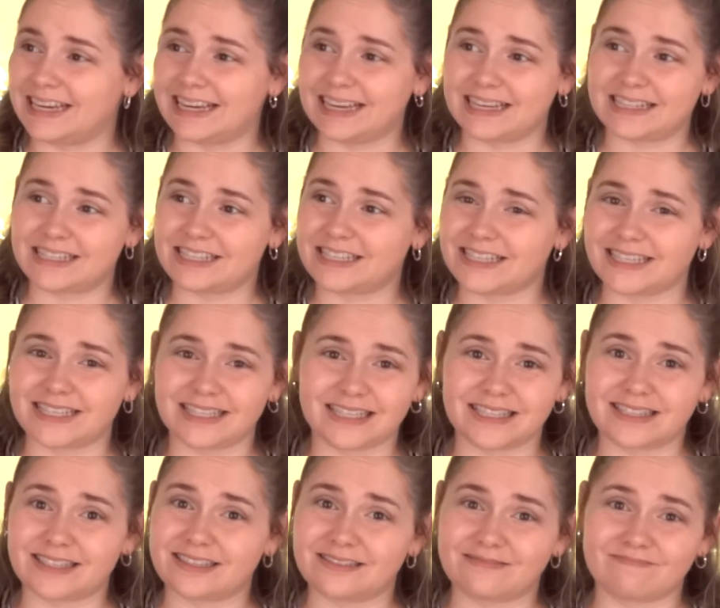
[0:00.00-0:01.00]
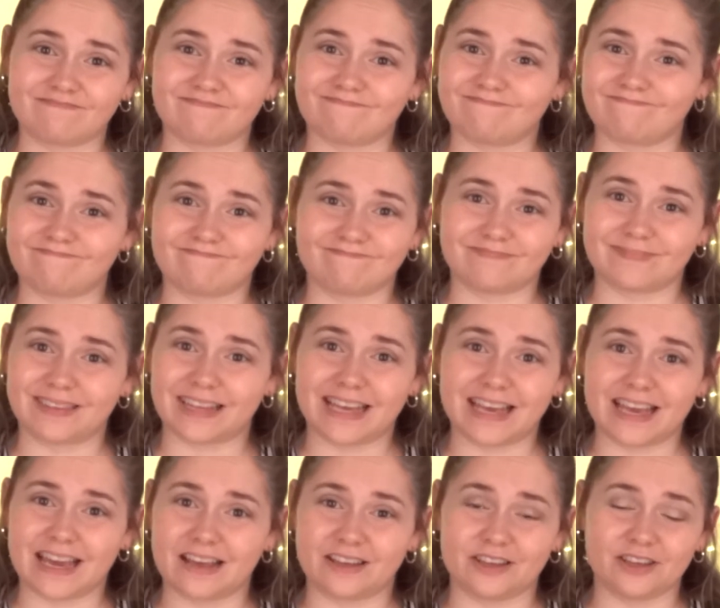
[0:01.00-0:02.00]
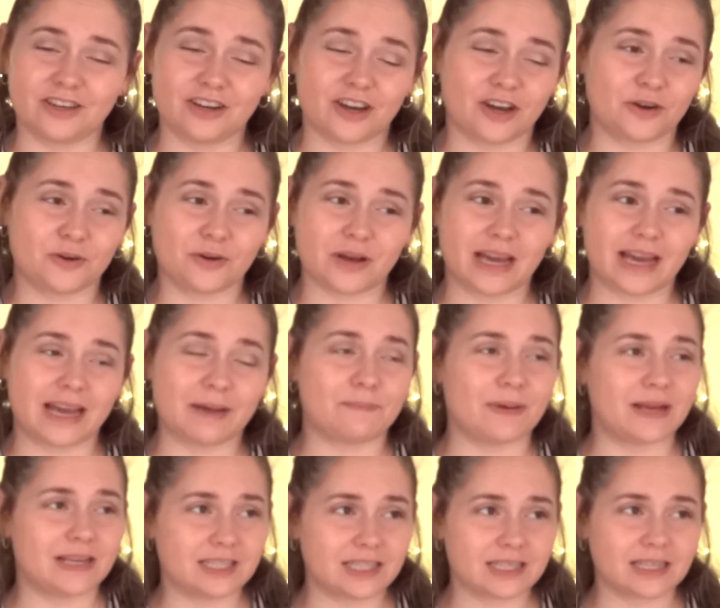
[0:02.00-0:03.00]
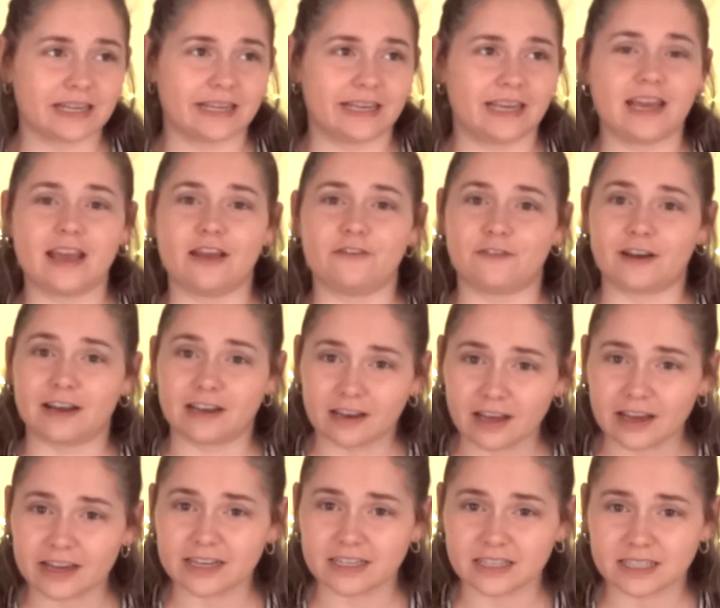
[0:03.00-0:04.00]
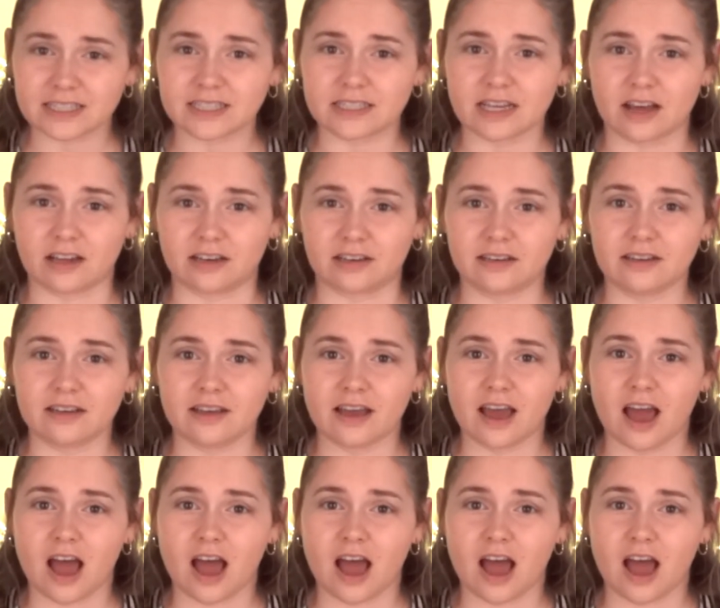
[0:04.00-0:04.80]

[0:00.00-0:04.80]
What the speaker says: It just, you know, basically if I lie in the sun,